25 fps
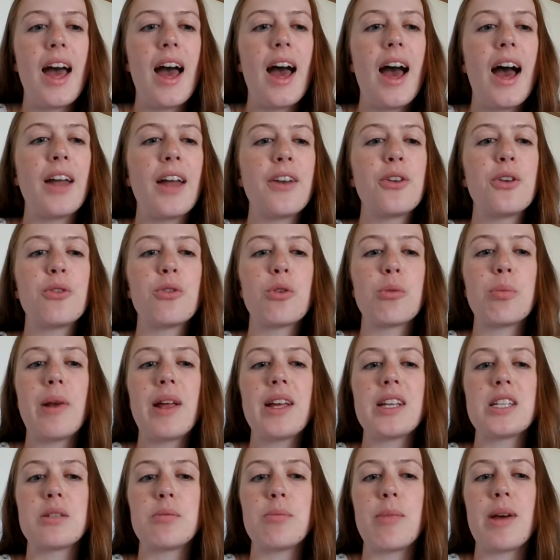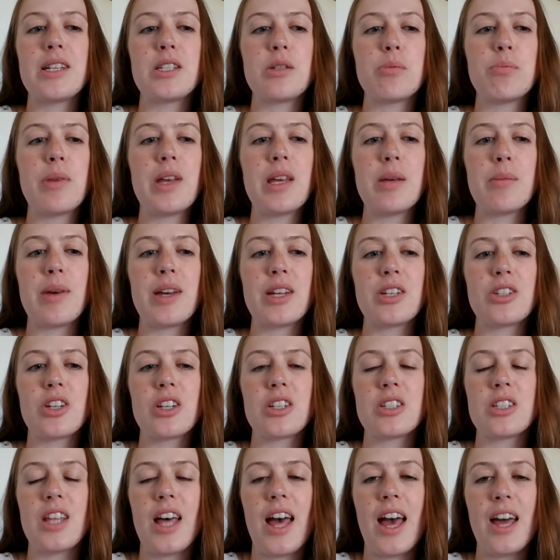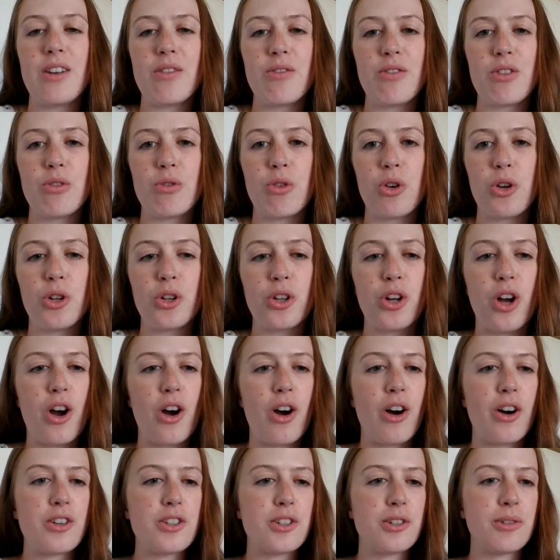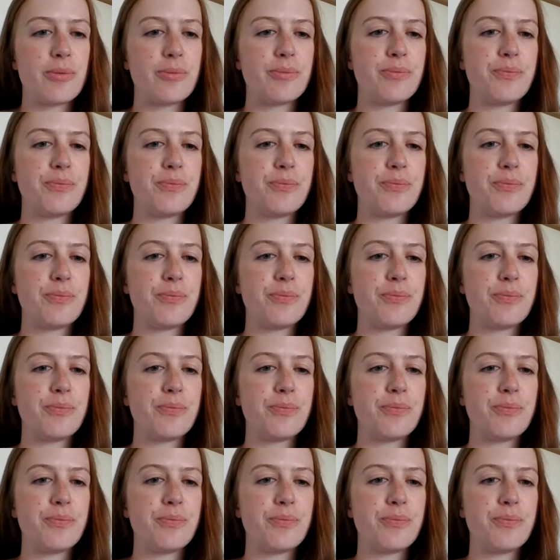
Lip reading: and who'd replaced Major Beamish as the head of the Royal Guard.